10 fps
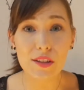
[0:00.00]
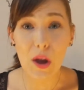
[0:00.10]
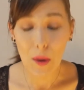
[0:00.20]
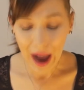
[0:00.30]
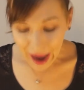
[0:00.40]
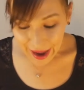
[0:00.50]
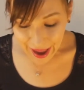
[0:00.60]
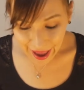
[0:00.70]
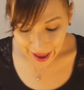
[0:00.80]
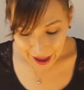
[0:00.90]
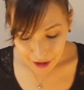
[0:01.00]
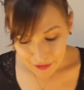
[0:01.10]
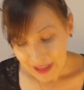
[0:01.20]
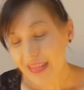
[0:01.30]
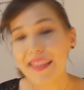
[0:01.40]
So I
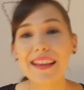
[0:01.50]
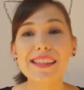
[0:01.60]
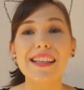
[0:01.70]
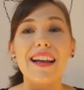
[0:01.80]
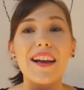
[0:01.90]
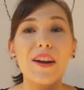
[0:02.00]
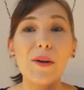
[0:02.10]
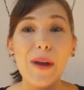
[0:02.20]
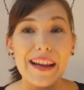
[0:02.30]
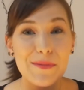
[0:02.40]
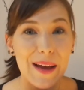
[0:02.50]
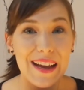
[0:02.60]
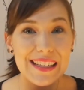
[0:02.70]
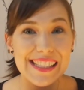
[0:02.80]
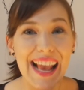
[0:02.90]
have this kawaii
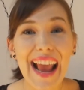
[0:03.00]
box,